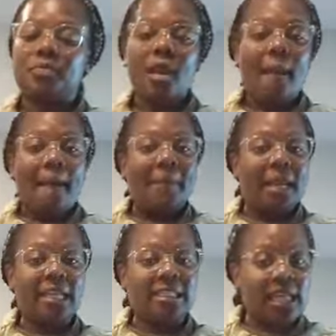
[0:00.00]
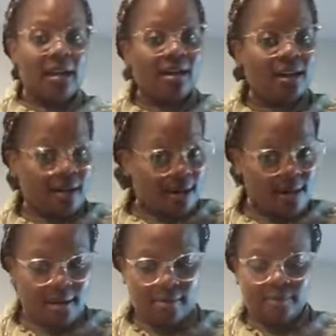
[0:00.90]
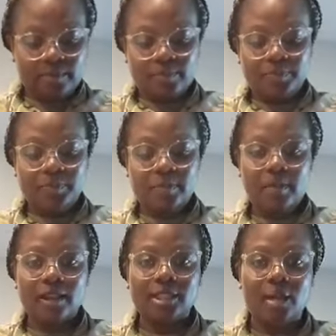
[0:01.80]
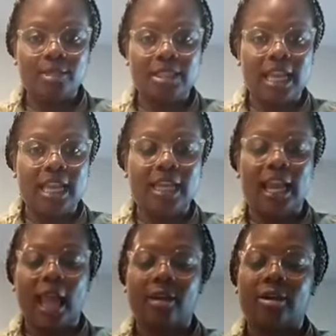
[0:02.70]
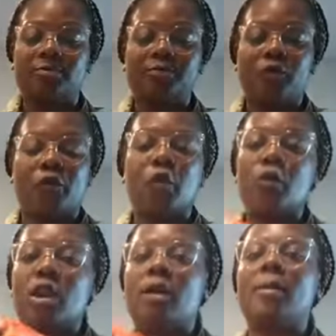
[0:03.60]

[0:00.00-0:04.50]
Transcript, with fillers: But they still good. So I'm just eating like a fruit roll up.